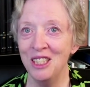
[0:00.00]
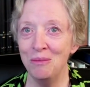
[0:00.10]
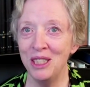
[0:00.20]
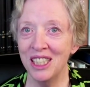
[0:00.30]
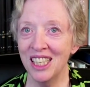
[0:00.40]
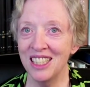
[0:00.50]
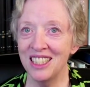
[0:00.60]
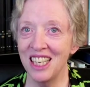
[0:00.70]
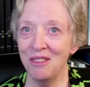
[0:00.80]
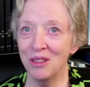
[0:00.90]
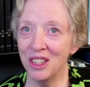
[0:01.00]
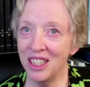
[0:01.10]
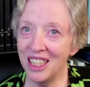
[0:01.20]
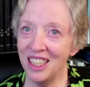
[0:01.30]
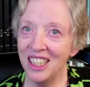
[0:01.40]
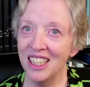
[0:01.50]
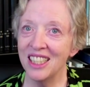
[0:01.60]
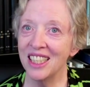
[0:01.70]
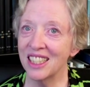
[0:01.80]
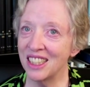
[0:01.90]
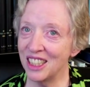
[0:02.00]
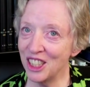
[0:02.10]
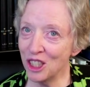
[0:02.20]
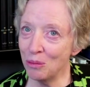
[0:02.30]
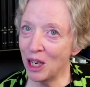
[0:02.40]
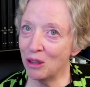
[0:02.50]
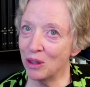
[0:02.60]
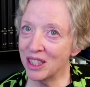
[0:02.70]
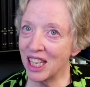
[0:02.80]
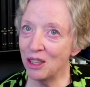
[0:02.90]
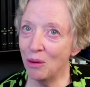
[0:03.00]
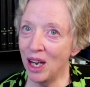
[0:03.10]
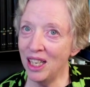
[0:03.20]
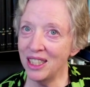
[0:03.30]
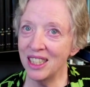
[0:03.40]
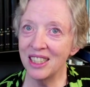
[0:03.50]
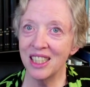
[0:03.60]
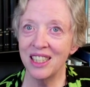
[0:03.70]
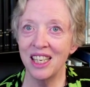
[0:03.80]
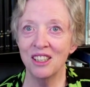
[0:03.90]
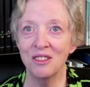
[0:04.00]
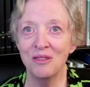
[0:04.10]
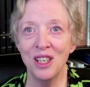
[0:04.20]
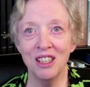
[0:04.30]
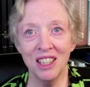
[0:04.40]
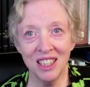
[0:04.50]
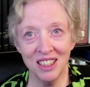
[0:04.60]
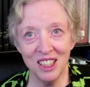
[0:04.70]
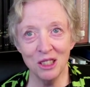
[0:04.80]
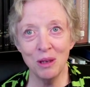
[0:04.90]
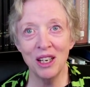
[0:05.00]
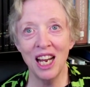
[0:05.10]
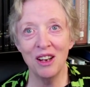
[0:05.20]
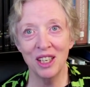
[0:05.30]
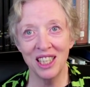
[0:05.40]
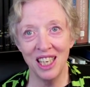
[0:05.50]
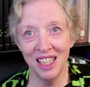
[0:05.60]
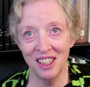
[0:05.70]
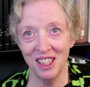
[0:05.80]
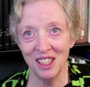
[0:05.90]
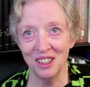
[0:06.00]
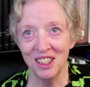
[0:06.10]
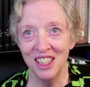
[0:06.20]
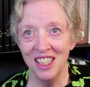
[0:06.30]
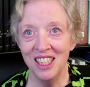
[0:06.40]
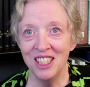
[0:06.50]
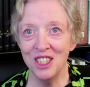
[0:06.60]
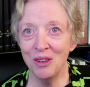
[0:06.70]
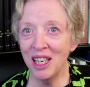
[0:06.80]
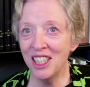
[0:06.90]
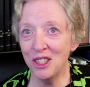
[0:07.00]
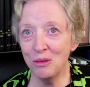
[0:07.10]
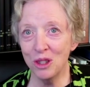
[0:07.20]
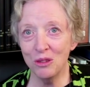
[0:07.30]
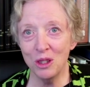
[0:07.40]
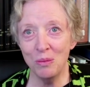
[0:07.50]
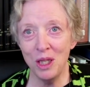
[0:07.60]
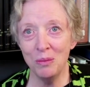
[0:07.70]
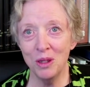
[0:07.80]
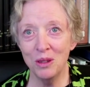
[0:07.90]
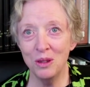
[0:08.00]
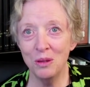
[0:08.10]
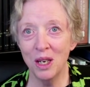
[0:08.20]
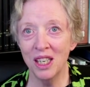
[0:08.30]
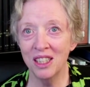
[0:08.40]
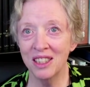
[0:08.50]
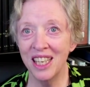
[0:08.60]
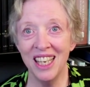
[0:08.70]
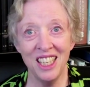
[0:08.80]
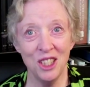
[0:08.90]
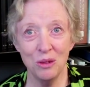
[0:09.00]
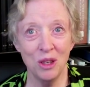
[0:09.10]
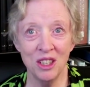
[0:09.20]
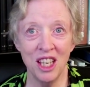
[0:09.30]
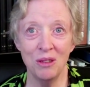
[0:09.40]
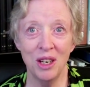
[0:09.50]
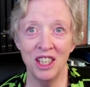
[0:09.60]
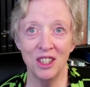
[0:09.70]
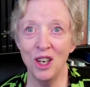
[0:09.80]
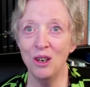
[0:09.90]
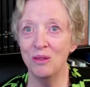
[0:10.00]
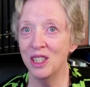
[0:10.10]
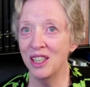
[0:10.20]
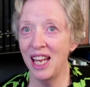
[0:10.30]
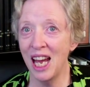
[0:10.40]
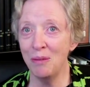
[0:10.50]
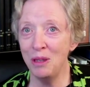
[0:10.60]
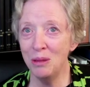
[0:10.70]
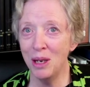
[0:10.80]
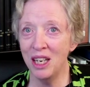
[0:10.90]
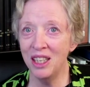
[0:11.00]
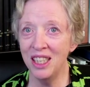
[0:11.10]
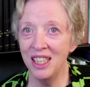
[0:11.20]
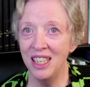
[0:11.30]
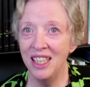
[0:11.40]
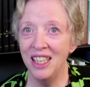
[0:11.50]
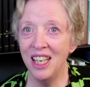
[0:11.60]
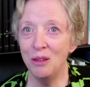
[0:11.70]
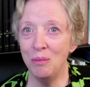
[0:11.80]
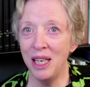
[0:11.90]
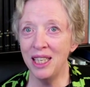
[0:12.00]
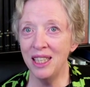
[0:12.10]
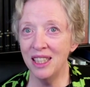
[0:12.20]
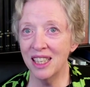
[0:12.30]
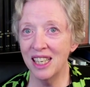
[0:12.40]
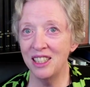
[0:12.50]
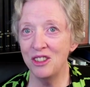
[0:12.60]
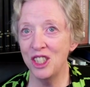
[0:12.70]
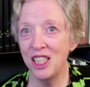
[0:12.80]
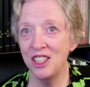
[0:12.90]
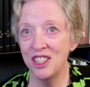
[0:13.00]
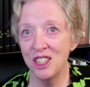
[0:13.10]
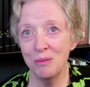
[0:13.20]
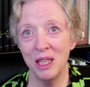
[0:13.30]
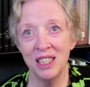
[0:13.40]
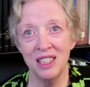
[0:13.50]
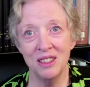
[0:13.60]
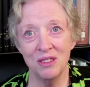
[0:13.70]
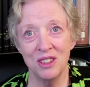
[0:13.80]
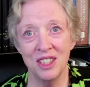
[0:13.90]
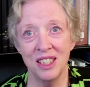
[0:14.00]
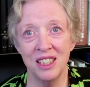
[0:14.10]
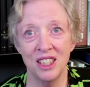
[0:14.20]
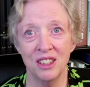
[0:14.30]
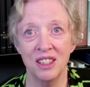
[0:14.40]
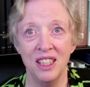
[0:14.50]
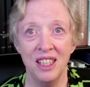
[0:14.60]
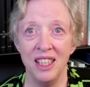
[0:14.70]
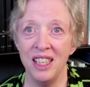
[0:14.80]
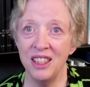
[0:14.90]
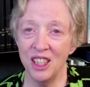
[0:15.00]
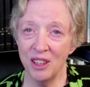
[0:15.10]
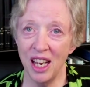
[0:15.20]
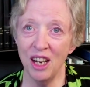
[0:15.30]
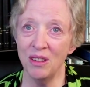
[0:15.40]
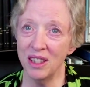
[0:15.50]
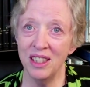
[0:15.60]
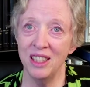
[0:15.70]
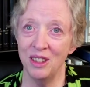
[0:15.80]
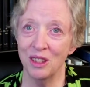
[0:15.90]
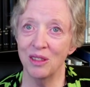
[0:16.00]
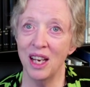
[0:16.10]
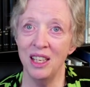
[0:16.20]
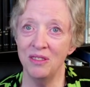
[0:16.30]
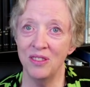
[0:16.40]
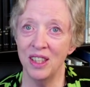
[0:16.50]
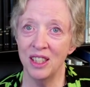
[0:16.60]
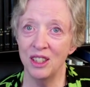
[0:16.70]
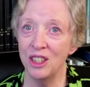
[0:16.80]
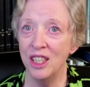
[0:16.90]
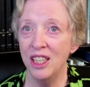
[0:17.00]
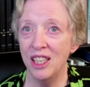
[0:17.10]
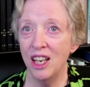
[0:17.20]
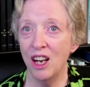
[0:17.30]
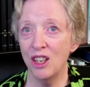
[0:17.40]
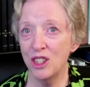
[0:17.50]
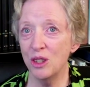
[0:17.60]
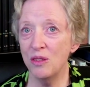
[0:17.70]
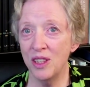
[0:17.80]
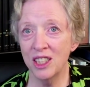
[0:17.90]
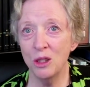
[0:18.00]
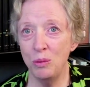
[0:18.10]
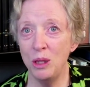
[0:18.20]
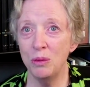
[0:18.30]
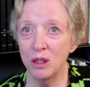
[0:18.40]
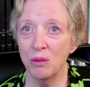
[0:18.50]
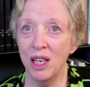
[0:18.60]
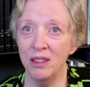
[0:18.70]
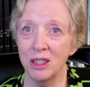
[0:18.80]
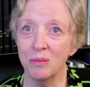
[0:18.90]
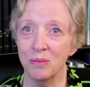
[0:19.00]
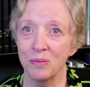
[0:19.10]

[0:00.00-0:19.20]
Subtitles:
because they really get clear about what they want, and then they are very clear about how to get there. So I get to work with people who are getting to where they want to go, very happy about it, and making the kind of changes that make a difference in their health and in their life, and also affect the people around them.